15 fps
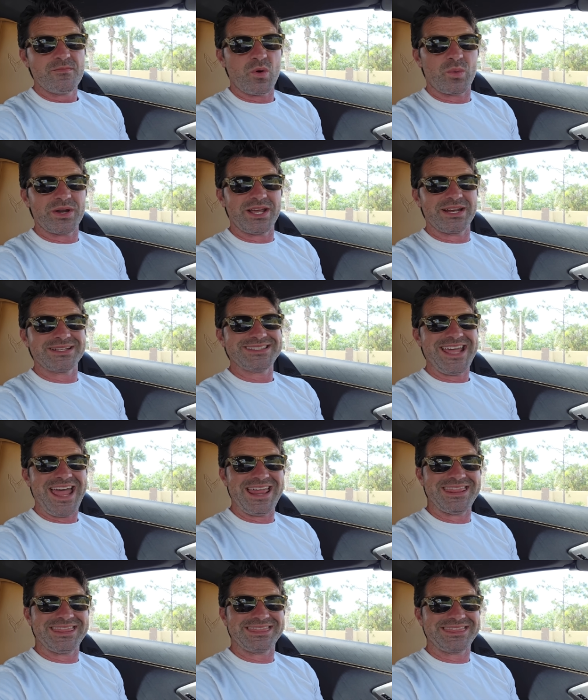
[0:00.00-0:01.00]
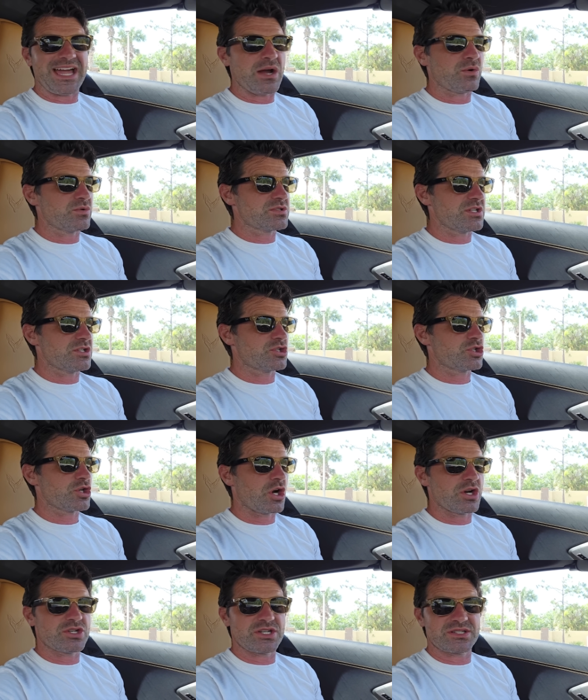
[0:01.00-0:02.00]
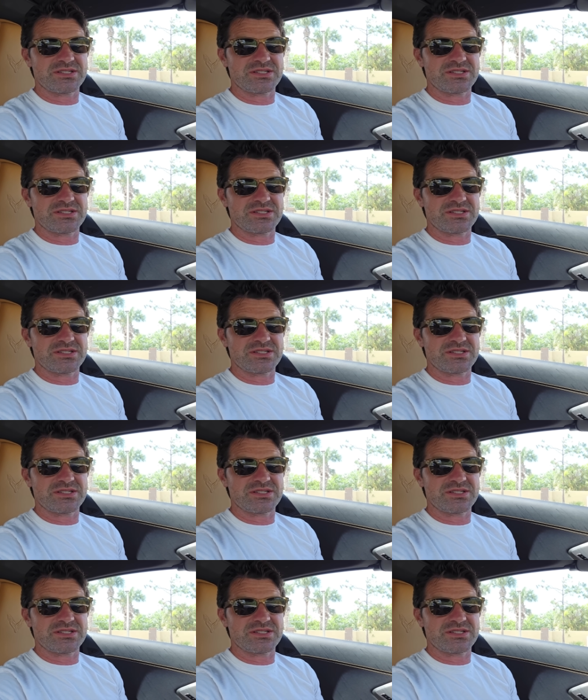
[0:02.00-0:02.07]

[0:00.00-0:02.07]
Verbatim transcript: But when you're getting 10,000 charging